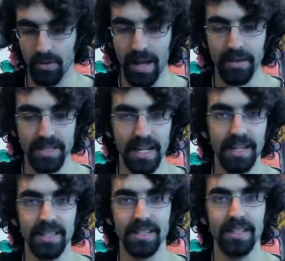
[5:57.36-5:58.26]
while I was
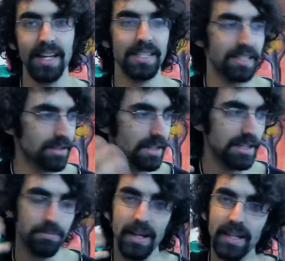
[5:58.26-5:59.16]
taking this class,
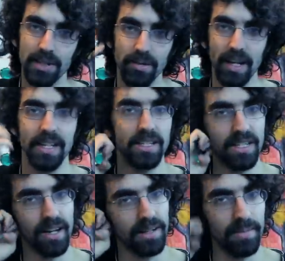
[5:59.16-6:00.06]
these melodies were getting
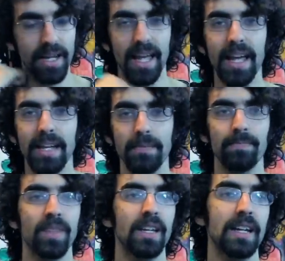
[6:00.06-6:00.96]
stuck in my head,
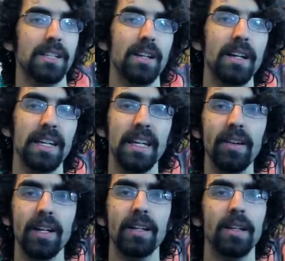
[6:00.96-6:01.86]
and I started
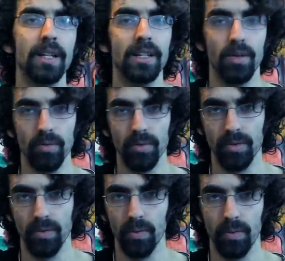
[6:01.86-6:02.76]
hearing
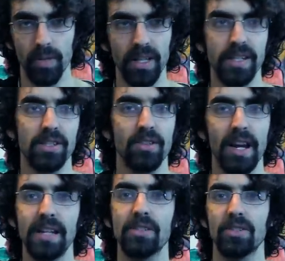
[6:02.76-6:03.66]
really
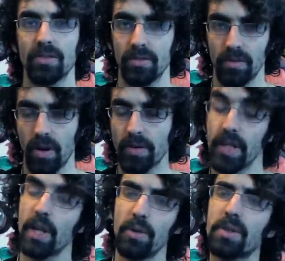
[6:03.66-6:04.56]
strange or
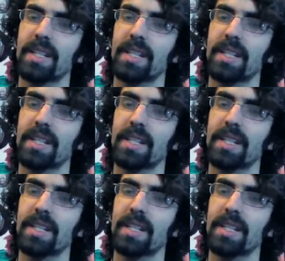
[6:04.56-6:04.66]
new